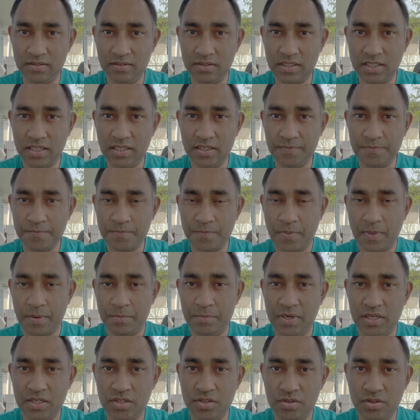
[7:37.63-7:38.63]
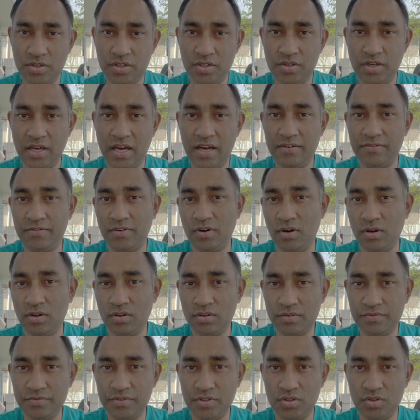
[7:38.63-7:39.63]
Okay, make sure you have
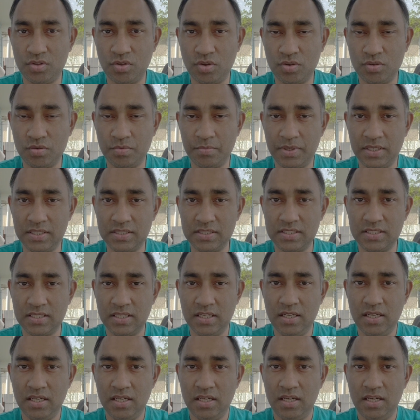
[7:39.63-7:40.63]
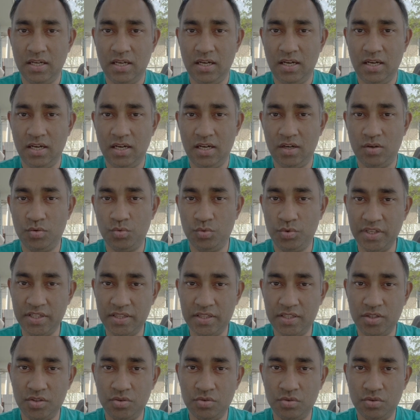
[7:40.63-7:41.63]
all of your documents
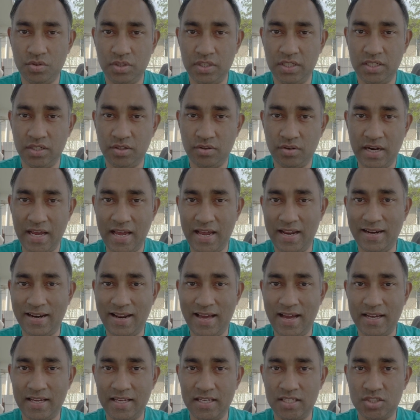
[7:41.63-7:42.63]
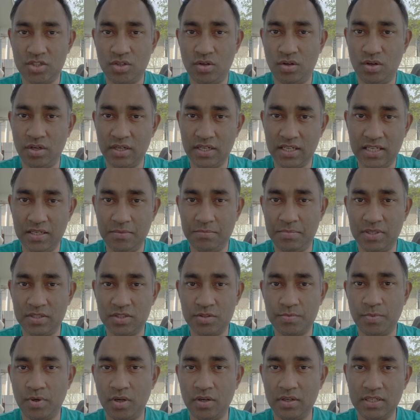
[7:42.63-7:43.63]
with you in your hand luggage, or keep a
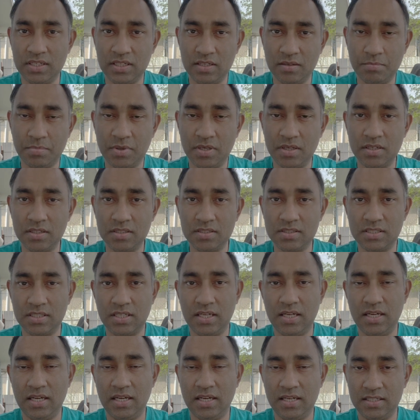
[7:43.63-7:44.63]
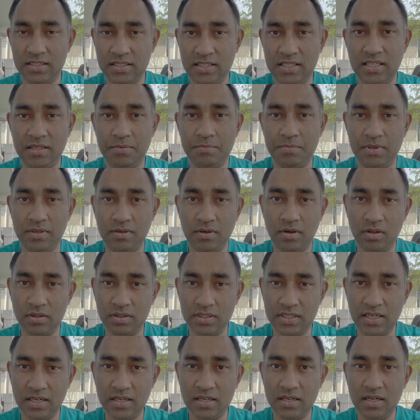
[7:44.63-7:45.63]
small little purse and keep it all
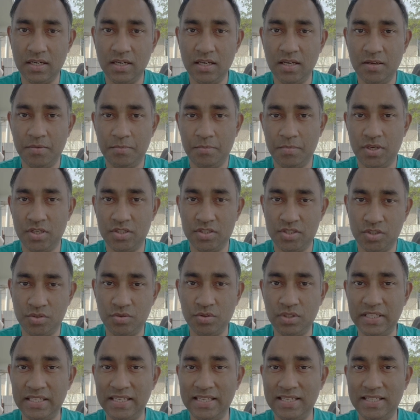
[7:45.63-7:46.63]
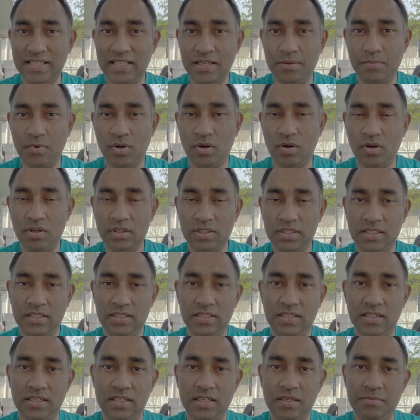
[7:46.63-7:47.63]
there, because you will need them all in
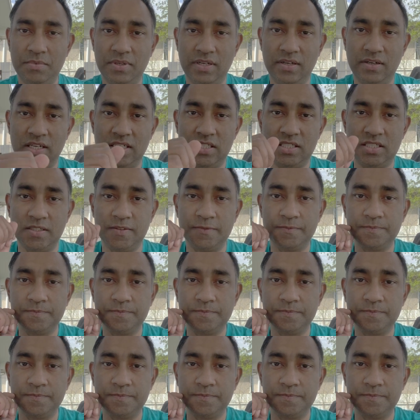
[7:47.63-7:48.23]
that immigration.